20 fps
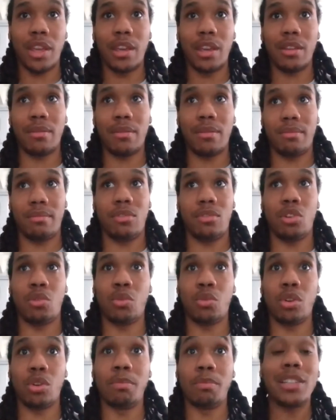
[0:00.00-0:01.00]
think
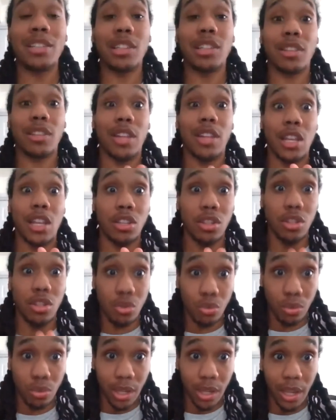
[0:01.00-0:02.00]
make something that
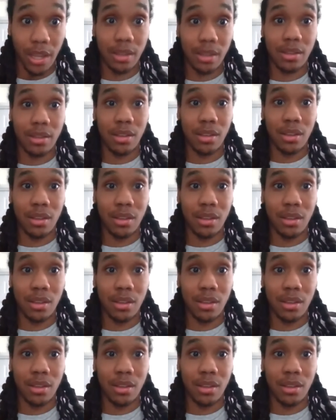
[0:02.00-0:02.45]
you like.